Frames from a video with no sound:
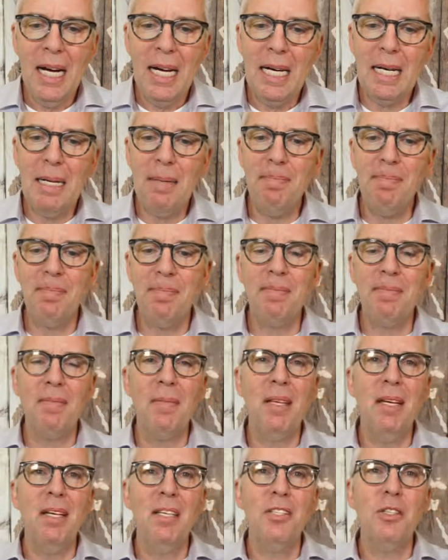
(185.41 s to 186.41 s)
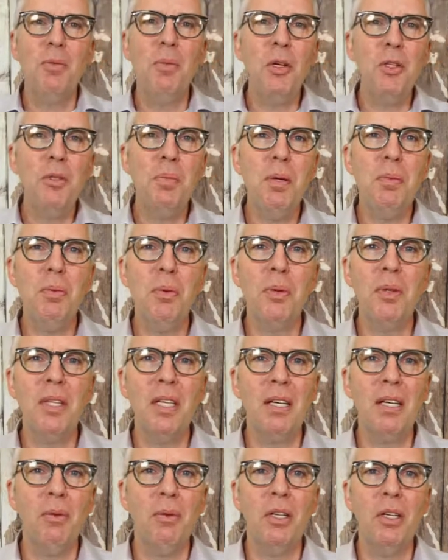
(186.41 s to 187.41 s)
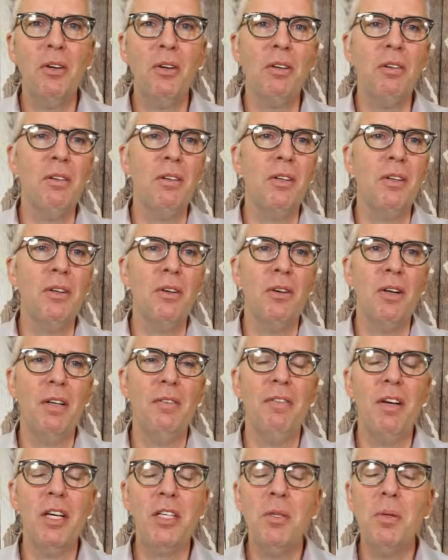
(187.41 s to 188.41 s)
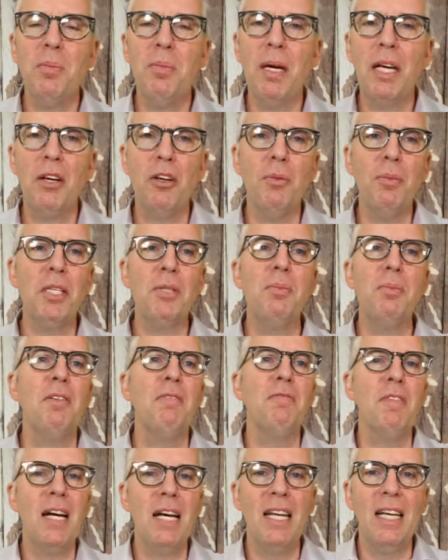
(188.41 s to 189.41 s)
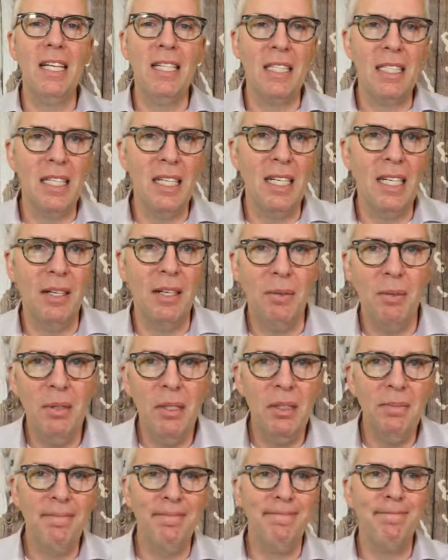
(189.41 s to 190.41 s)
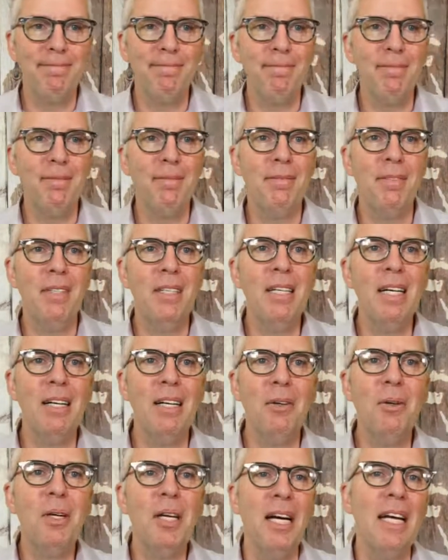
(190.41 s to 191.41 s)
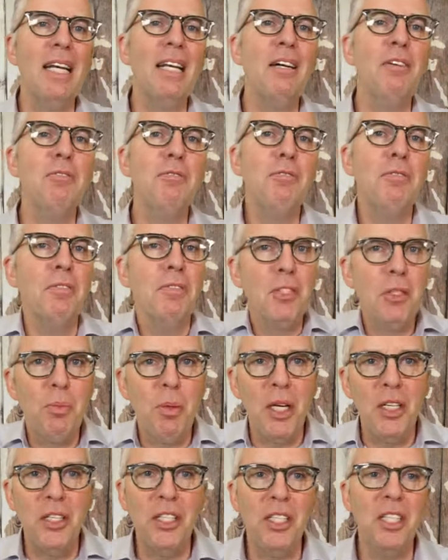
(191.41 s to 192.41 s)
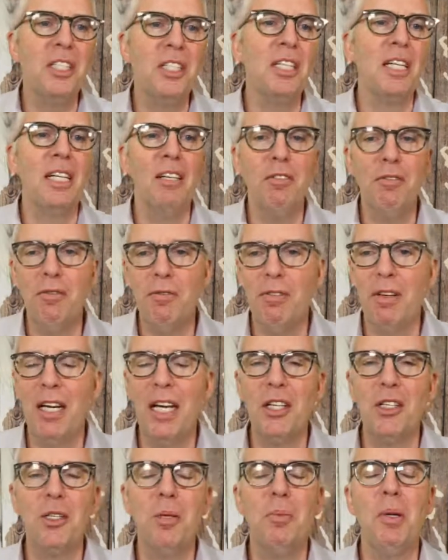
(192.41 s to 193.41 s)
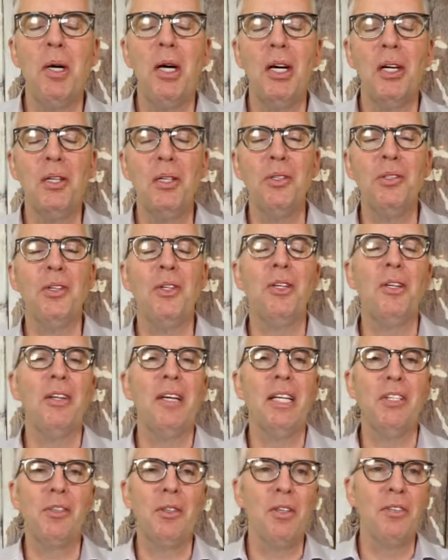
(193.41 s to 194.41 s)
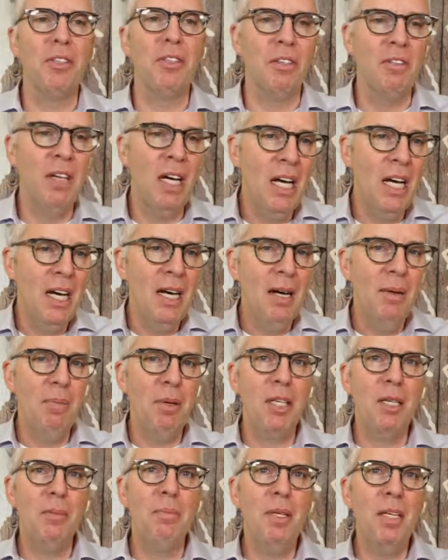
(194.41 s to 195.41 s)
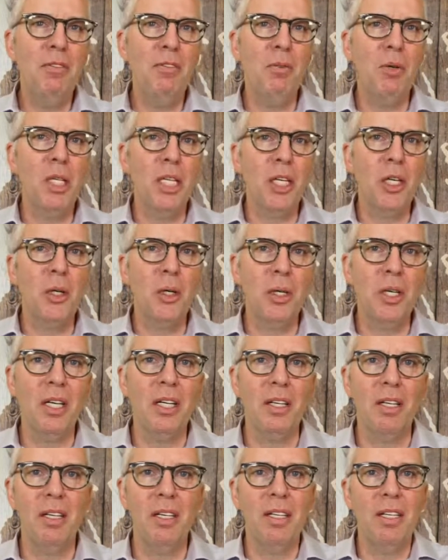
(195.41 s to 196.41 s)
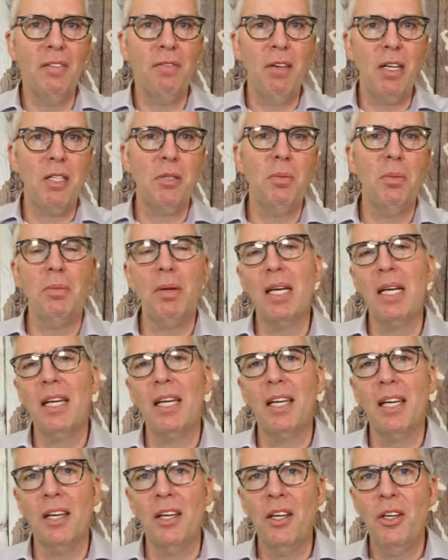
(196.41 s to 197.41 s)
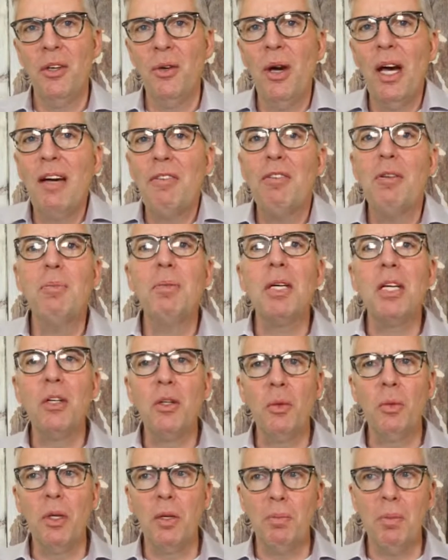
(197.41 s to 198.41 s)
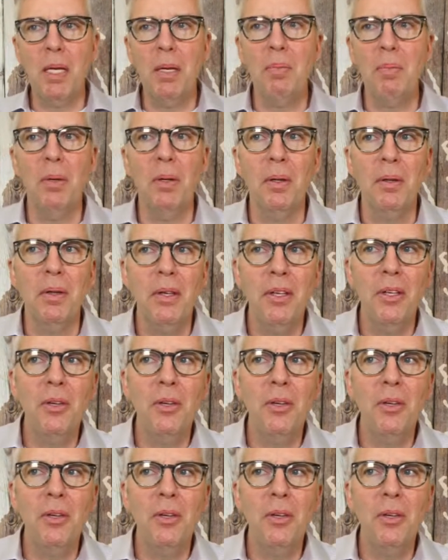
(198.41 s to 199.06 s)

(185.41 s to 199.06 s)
So most people would think, well, you're an investment banker, you must be a finance guy. Well, yeah, okay, I love spreadsheets, I love financial models, all that sort of stuff. But to be really good at investment banking, you have to be good with people.